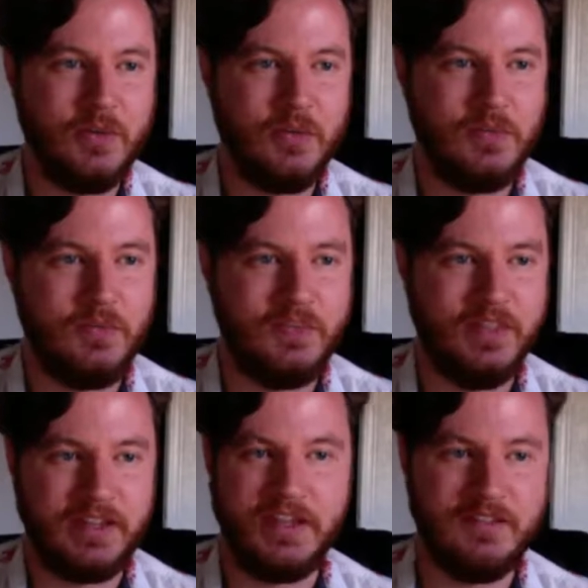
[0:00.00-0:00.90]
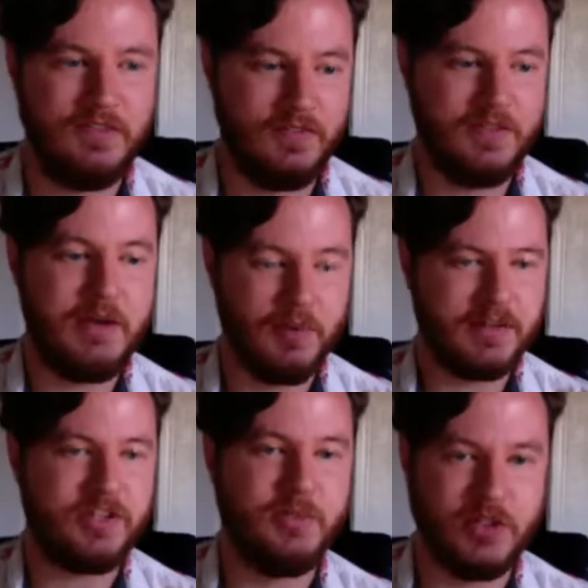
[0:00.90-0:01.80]
know, like they
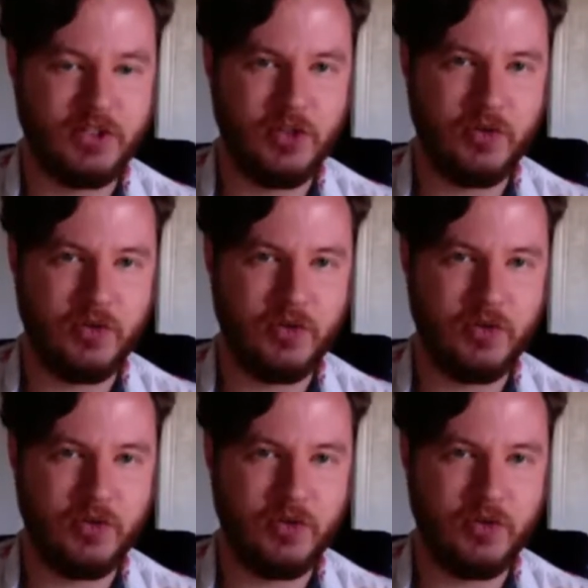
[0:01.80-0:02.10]
brought so much